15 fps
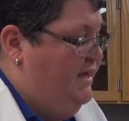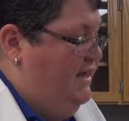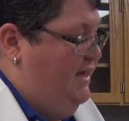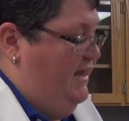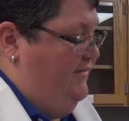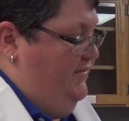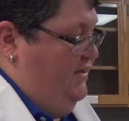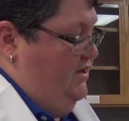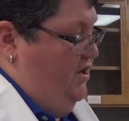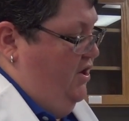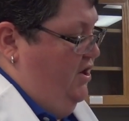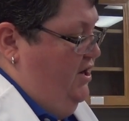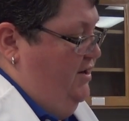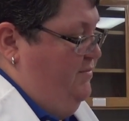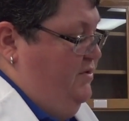And then
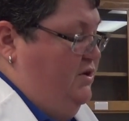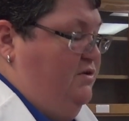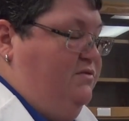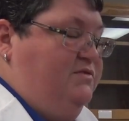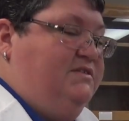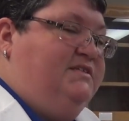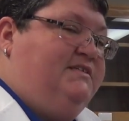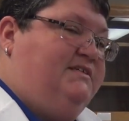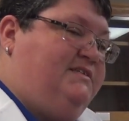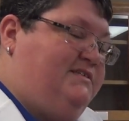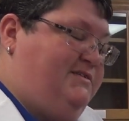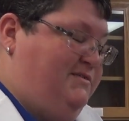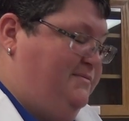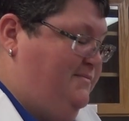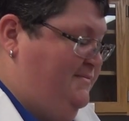our immune
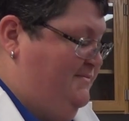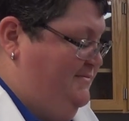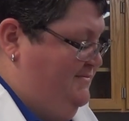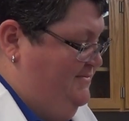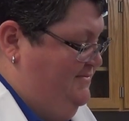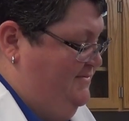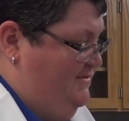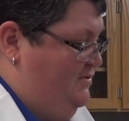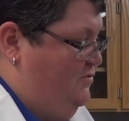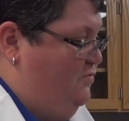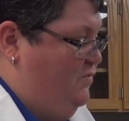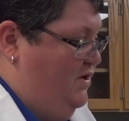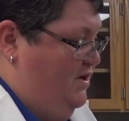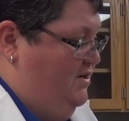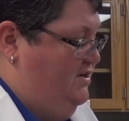system
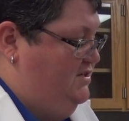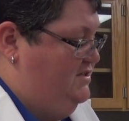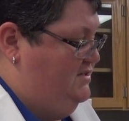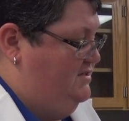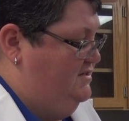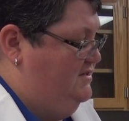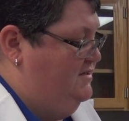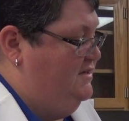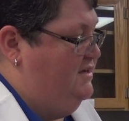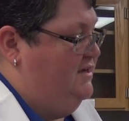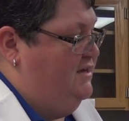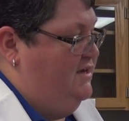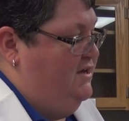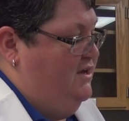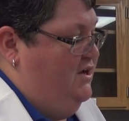works
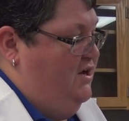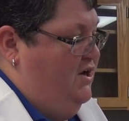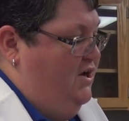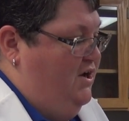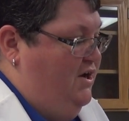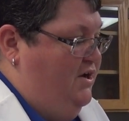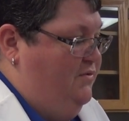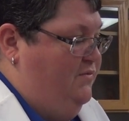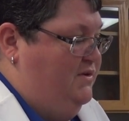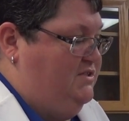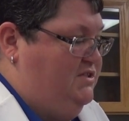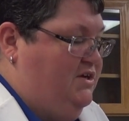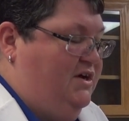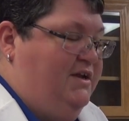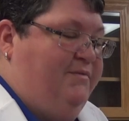on what's
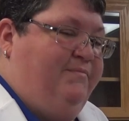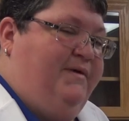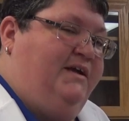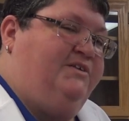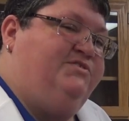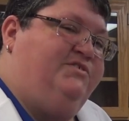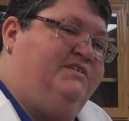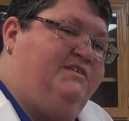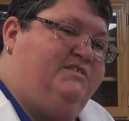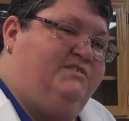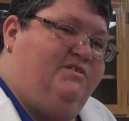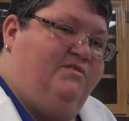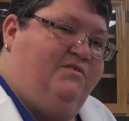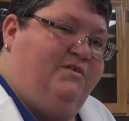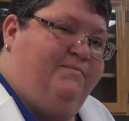called a major
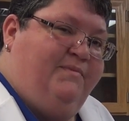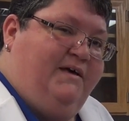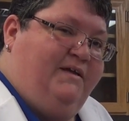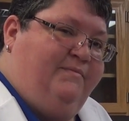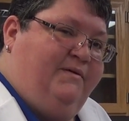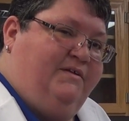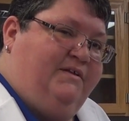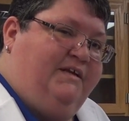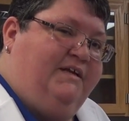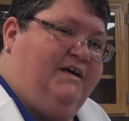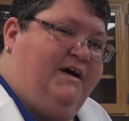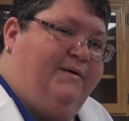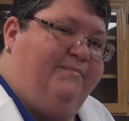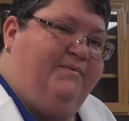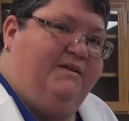histocompatibility
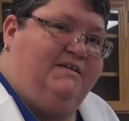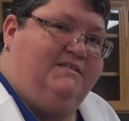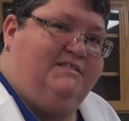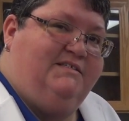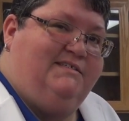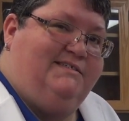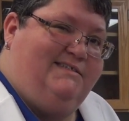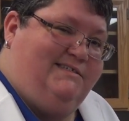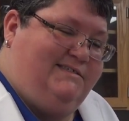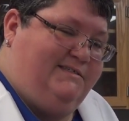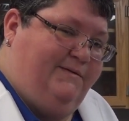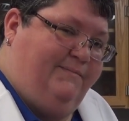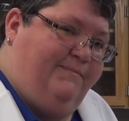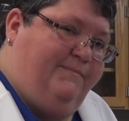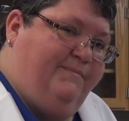complex
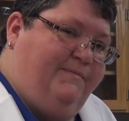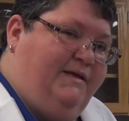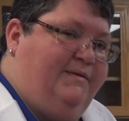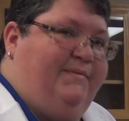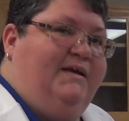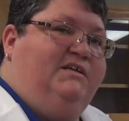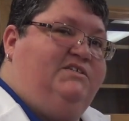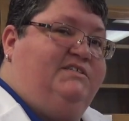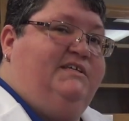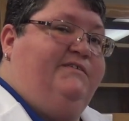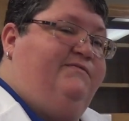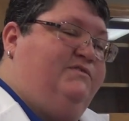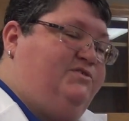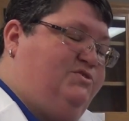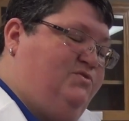system, MHC
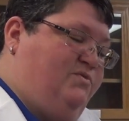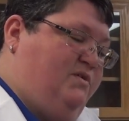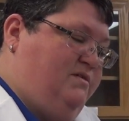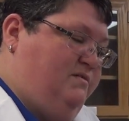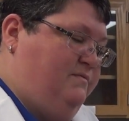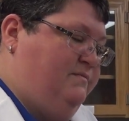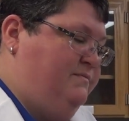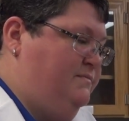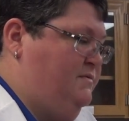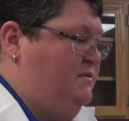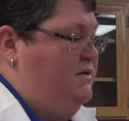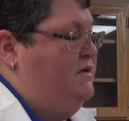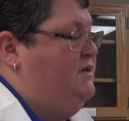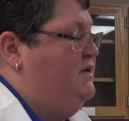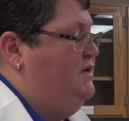for short.
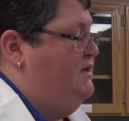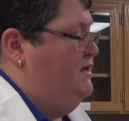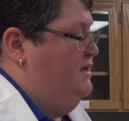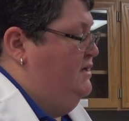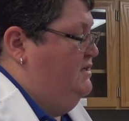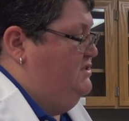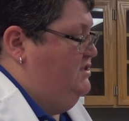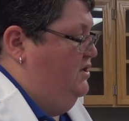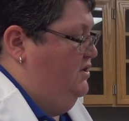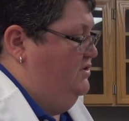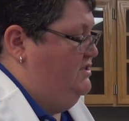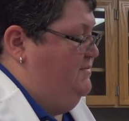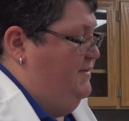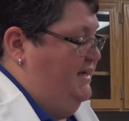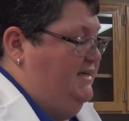So
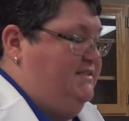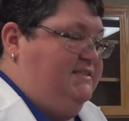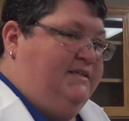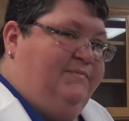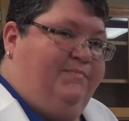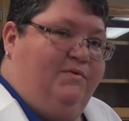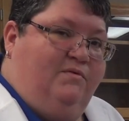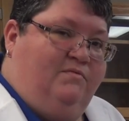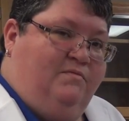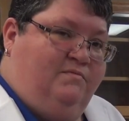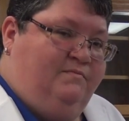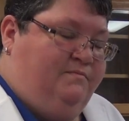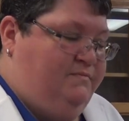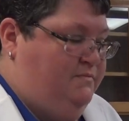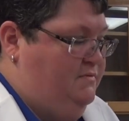to make it simple,
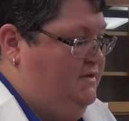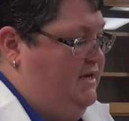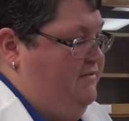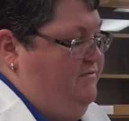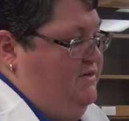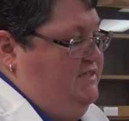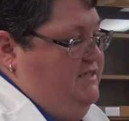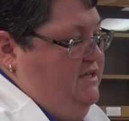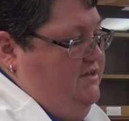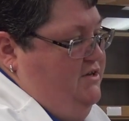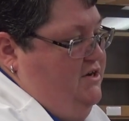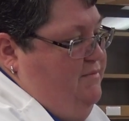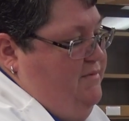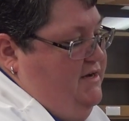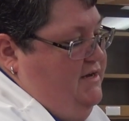every cell in
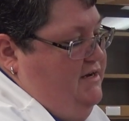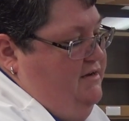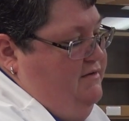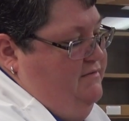our body